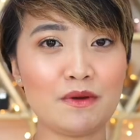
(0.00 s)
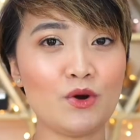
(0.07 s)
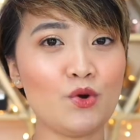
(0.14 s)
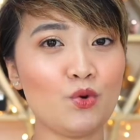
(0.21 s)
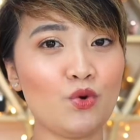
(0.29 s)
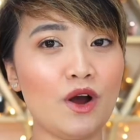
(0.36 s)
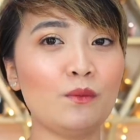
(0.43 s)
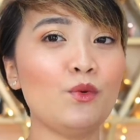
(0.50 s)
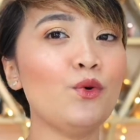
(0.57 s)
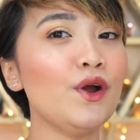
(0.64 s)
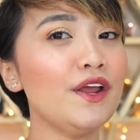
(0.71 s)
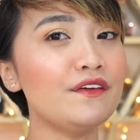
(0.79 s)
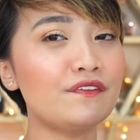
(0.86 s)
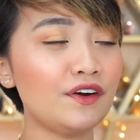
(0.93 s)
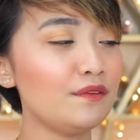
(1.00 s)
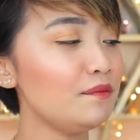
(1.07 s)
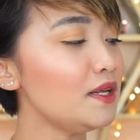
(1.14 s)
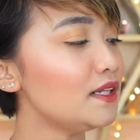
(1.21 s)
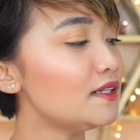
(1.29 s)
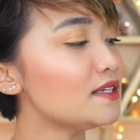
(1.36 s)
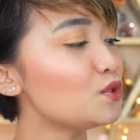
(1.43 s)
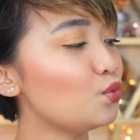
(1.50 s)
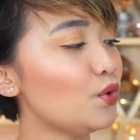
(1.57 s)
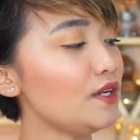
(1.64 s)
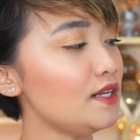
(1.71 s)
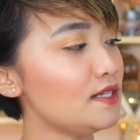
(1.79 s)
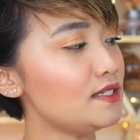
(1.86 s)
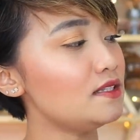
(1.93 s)
yung makuha mo. And for me, this
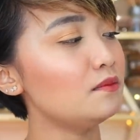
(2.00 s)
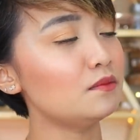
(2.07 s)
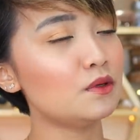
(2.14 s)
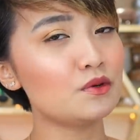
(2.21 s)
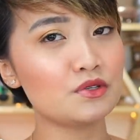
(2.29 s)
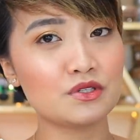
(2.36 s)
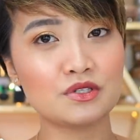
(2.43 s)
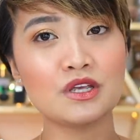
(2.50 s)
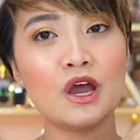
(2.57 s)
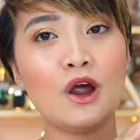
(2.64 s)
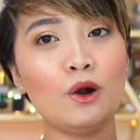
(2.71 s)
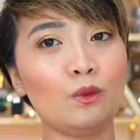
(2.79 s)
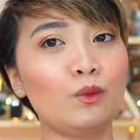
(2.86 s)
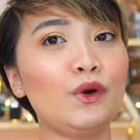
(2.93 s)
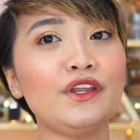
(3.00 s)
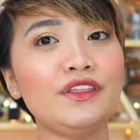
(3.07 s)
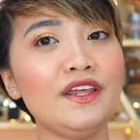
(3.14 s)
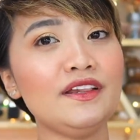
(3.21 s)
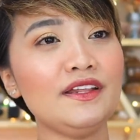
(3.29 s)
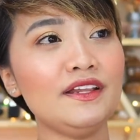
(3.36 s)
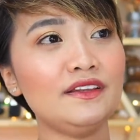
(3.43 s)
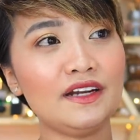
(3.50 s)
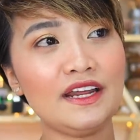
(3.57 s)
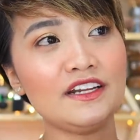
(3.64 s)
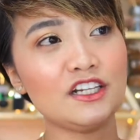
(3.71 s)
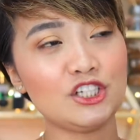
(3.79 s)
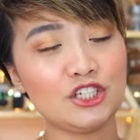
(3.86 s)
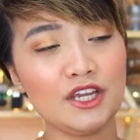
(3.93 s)
one is the most worth it
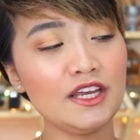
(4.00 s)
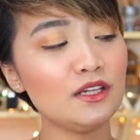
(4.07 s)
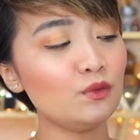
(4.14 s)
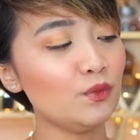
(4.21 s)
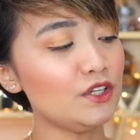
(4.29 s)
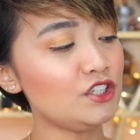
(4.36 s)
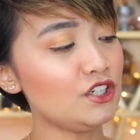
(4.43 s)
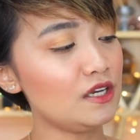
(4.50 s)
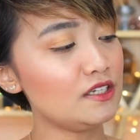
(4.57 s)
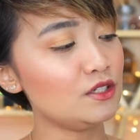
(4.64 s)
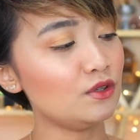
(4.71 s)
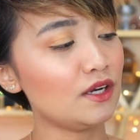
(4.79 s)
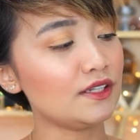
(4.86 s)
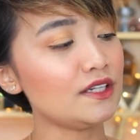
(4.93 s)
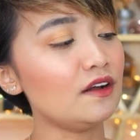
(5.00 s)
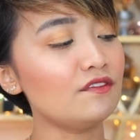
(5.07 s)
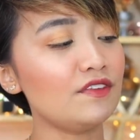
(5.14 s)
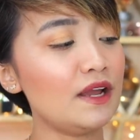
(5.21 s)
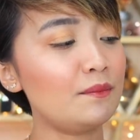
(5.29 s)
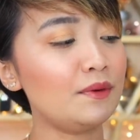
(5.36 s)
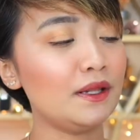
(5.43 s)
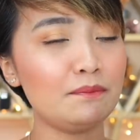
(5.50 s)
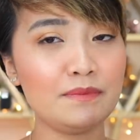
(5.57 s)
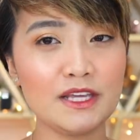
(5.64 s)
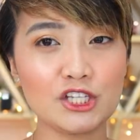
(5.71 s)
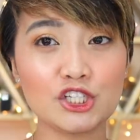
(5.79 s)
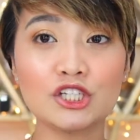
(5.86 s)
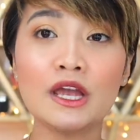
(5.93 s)
itry na shade, which is yung kanilang Vibrant
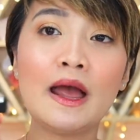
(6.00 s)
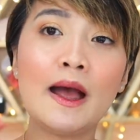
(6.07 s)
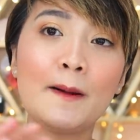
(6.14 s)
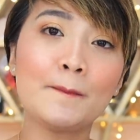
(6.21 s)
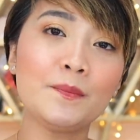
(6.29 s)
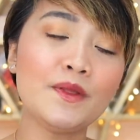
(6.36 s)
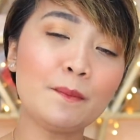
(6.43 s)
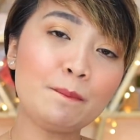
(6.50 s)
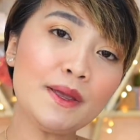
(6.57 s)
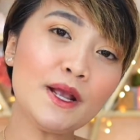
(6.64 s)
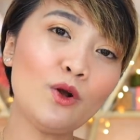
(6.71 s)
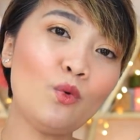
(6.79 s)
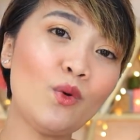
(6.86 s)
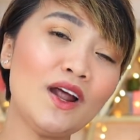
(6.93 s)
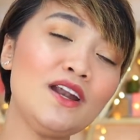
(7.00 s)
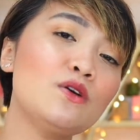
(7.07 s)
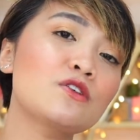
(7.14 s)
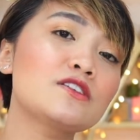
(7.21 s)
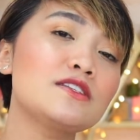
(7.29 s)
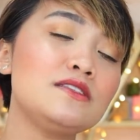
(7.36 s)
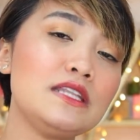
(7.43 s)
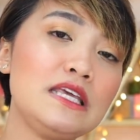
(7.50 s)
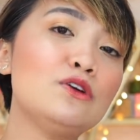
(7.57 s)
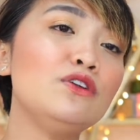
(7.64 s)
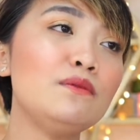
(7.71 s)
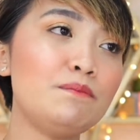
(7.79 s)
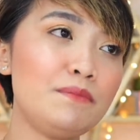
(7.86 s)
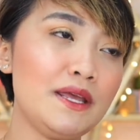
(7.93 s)
Peach. The pink one looks
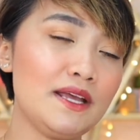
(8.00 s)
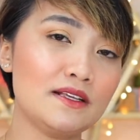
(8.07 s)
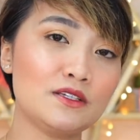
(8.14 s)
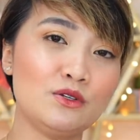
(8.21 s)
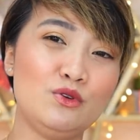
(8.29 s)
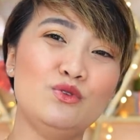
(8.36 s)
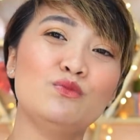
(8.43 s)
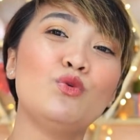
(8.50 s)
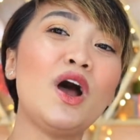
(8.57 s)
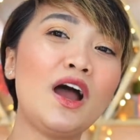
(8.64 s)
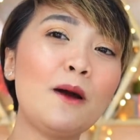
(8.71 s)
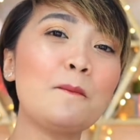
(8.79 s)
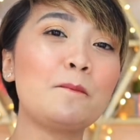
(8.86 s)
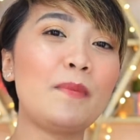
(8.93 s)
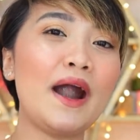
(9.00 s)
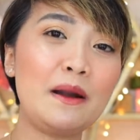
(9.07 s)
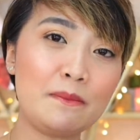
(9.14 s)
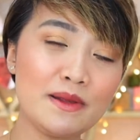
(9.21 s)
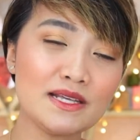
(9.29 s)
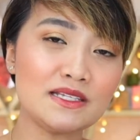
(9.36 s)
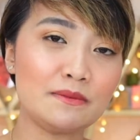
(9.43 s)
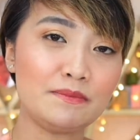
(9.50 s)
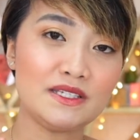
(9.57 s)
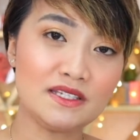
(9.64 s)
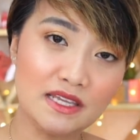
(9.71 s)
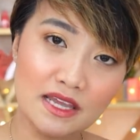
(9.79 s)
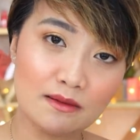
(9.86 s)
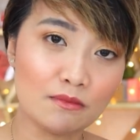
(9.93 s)
neon pink. So, mukha kang Barbie sa
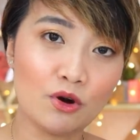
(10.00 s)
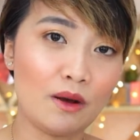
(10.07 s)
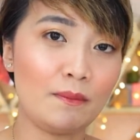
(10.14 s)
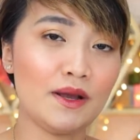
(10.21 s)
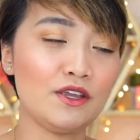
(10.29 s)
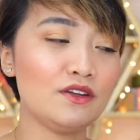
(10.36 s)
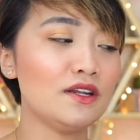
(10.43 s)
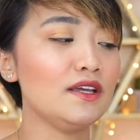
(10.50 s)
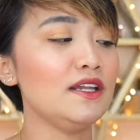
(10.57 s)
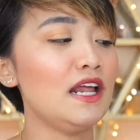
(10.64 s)
pisngi mo kapag yun ang